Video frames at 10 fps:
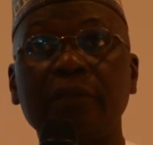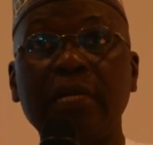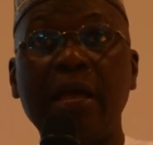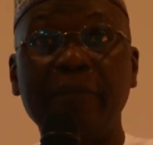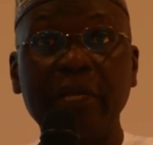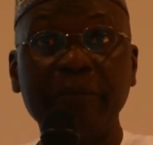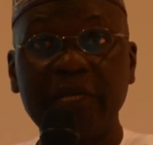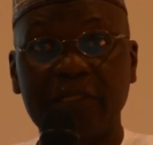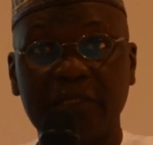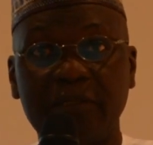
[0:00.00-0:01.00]

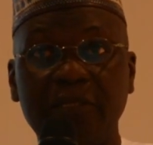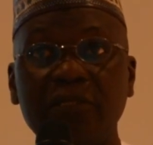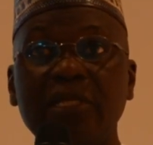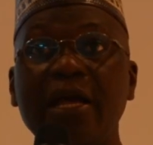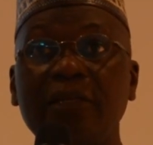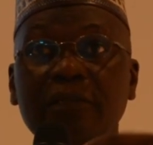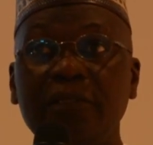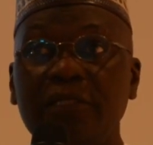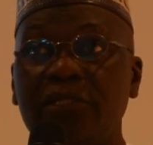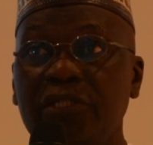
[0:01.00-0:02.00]
amendments, these
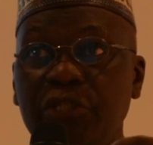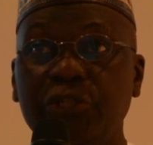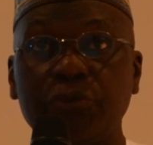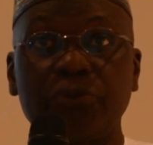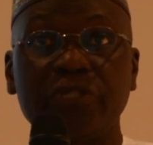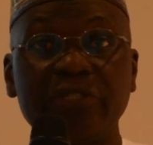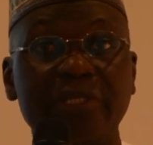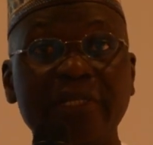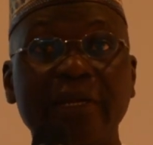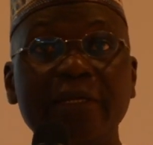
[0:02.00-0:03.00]
issues, these
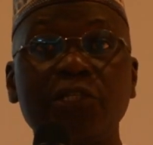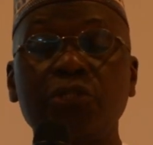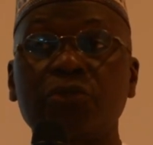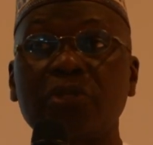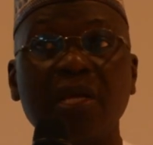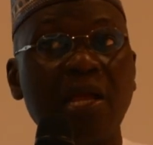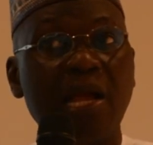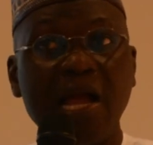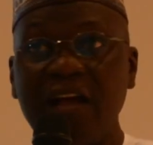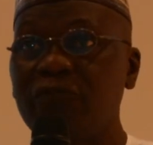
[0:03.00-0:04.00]
legal issues,
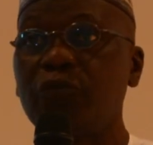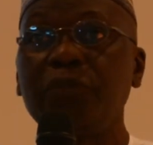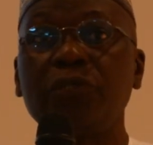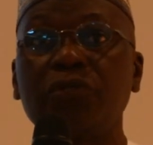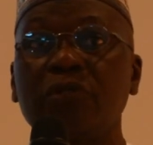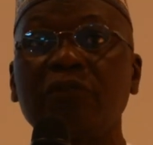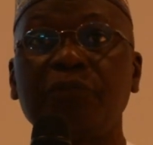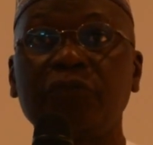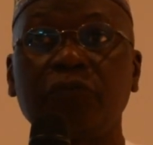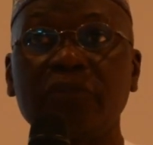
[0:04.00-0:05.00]
have to be resolved
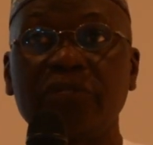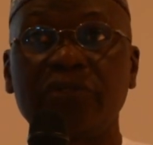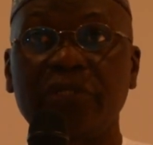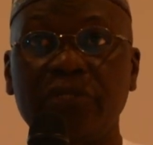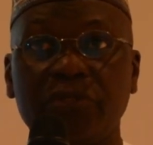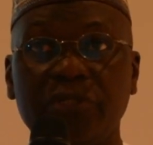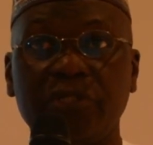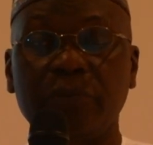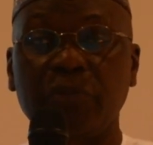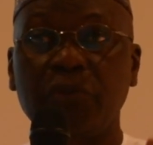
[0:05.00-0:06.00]
before this
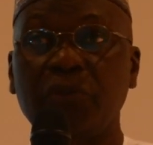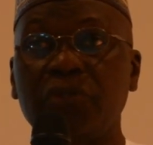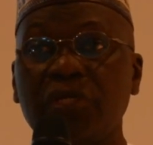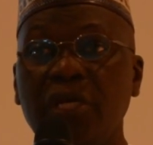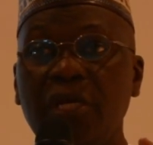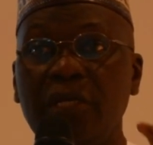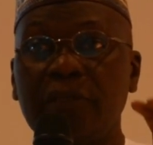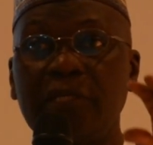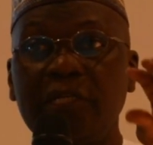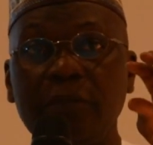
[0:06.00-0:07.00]
registration, because
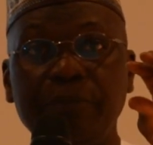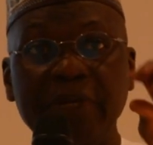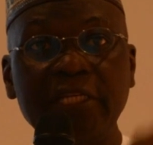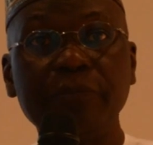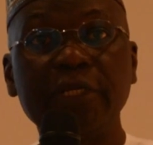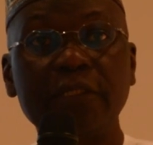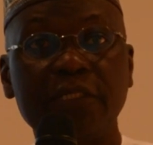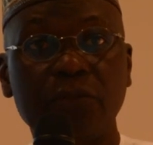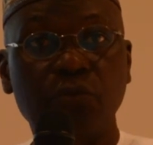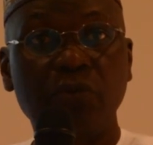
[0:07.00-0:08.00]
the
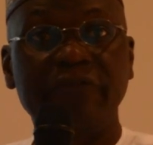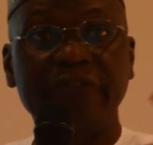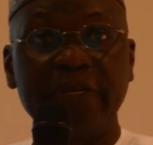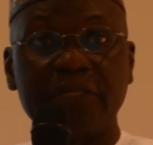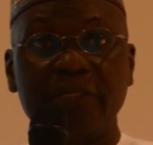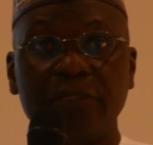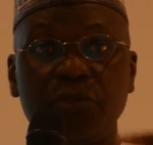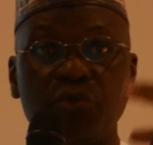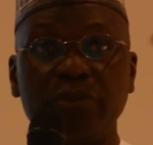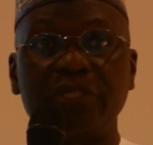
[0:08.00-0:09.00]
impediment we faced
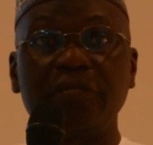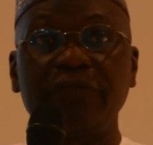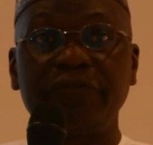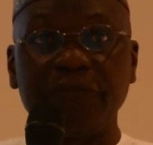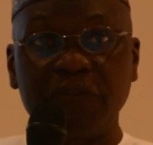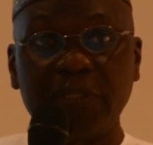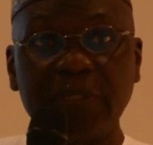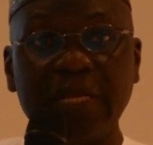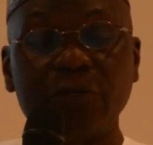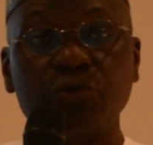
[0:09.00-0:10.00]
in
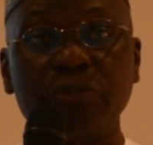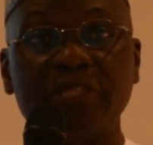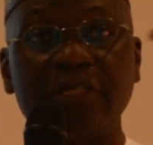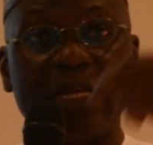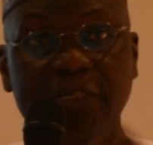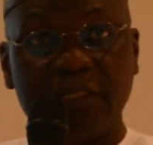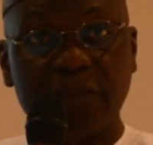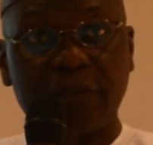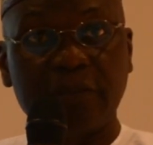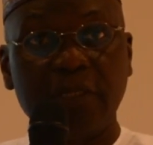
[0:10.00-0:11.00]
2015 and
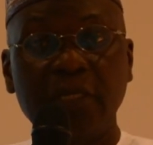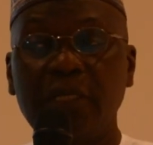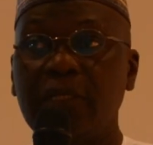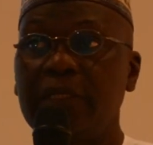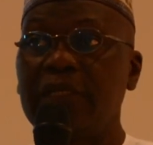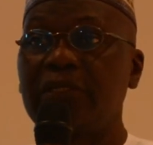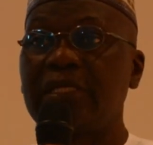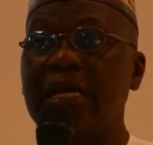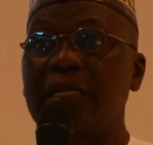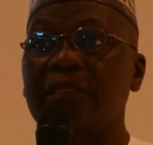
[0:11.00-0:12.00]
2019 is
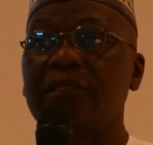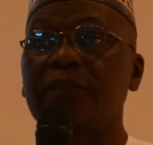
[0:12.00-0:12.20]
that